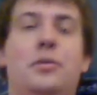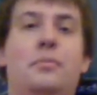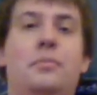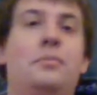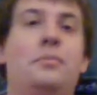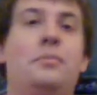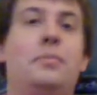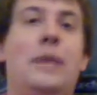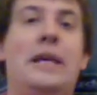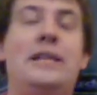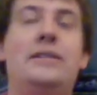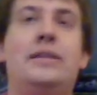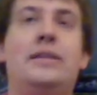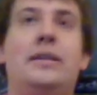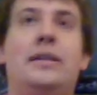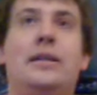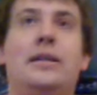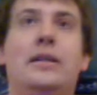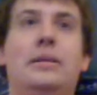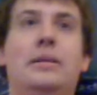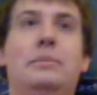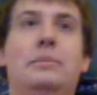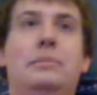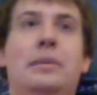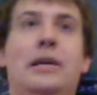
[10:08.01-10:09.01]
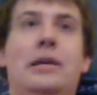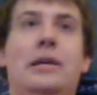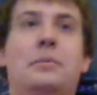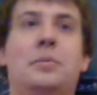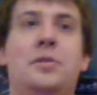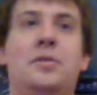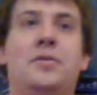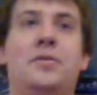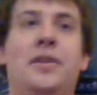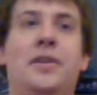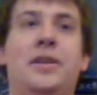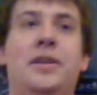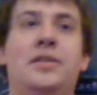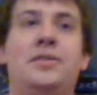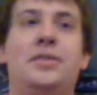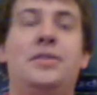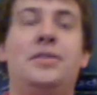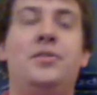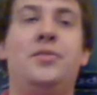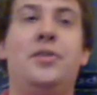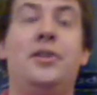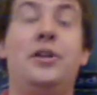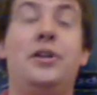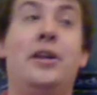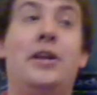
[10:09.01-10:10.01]
basically be able to face
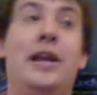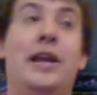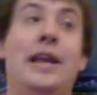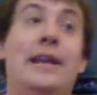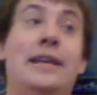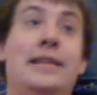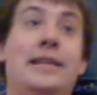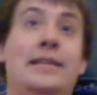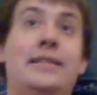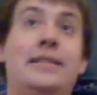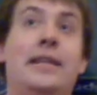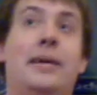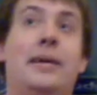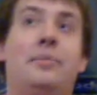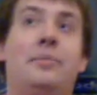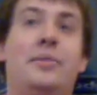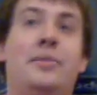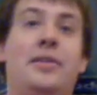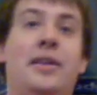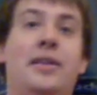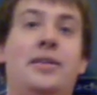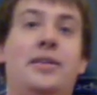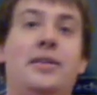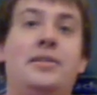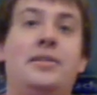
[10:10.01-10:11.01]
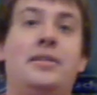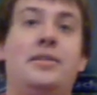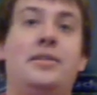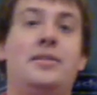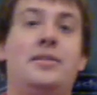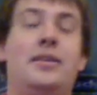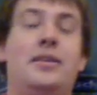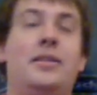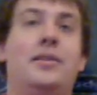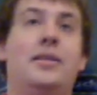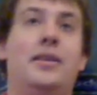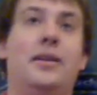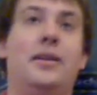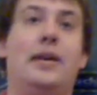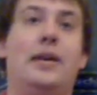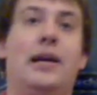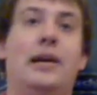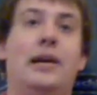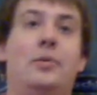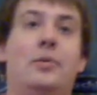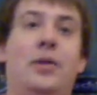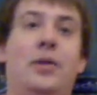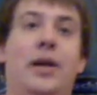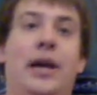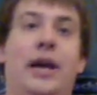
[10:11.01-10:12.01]
this fear, and accept that this is something
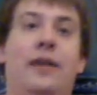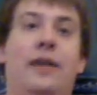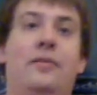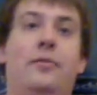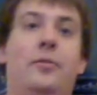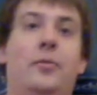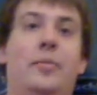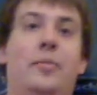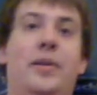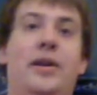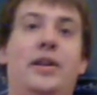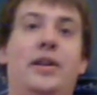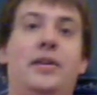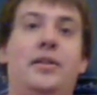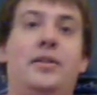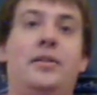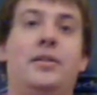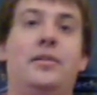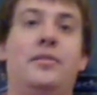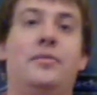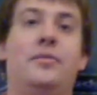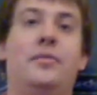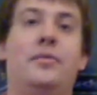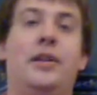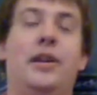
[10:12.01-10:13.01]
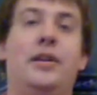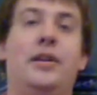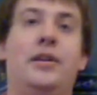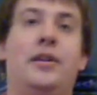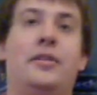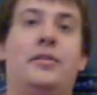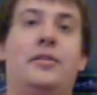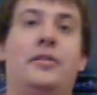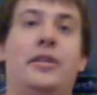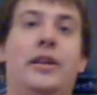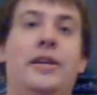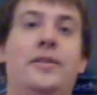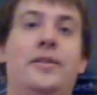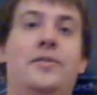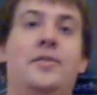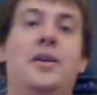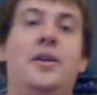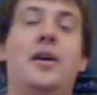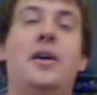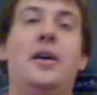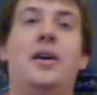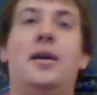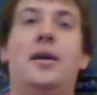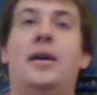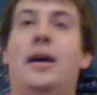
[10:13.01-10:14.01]
I will have for my entire life.
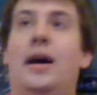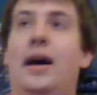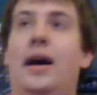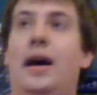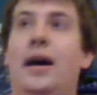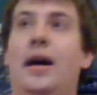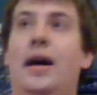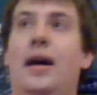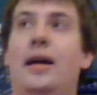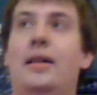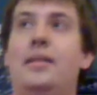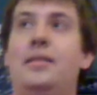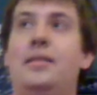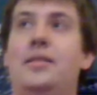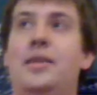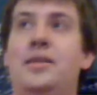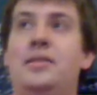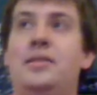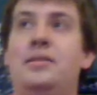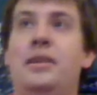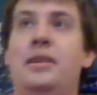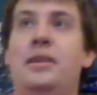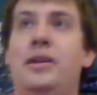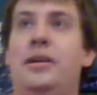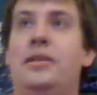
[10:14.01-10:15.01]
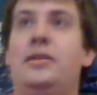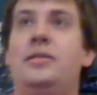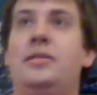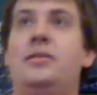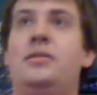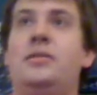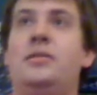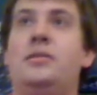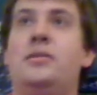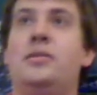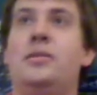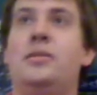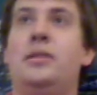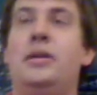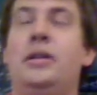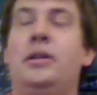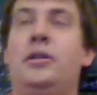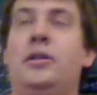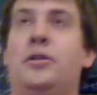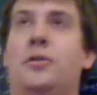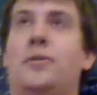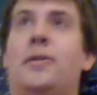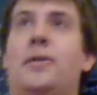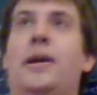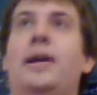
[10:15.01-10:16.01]
This is
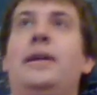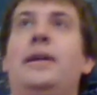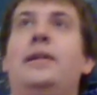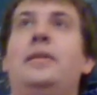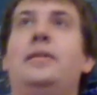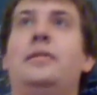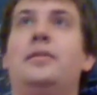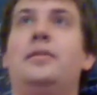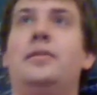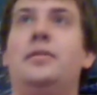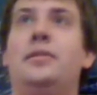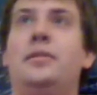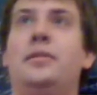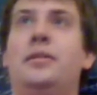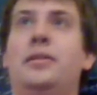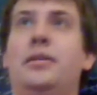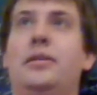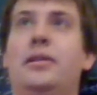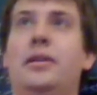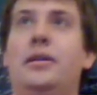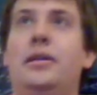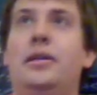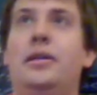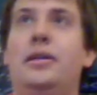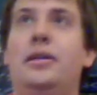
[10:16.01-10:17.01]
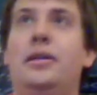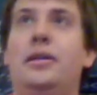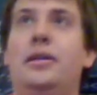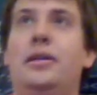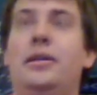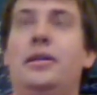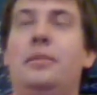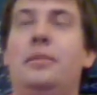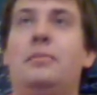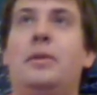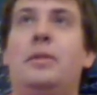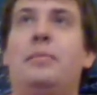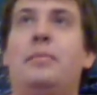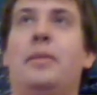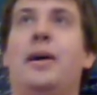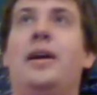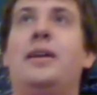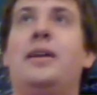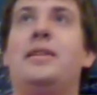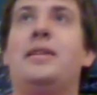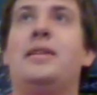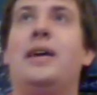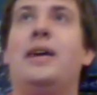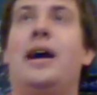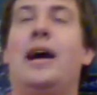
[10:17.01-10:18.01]
ingrained in my
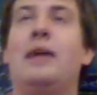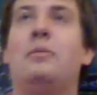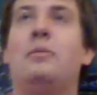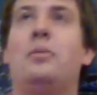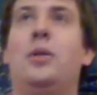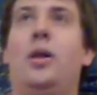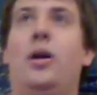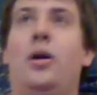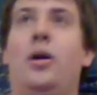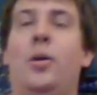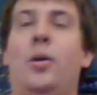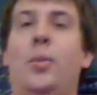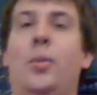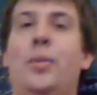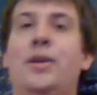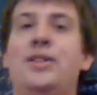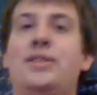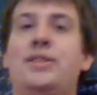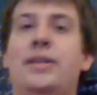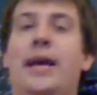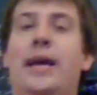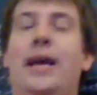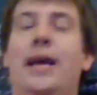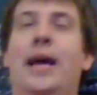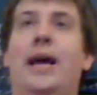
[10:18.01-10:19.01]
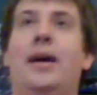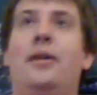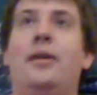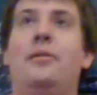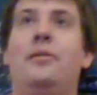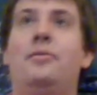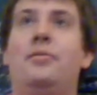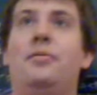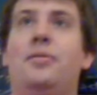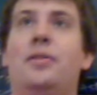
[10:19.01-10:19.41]
mind. I will always have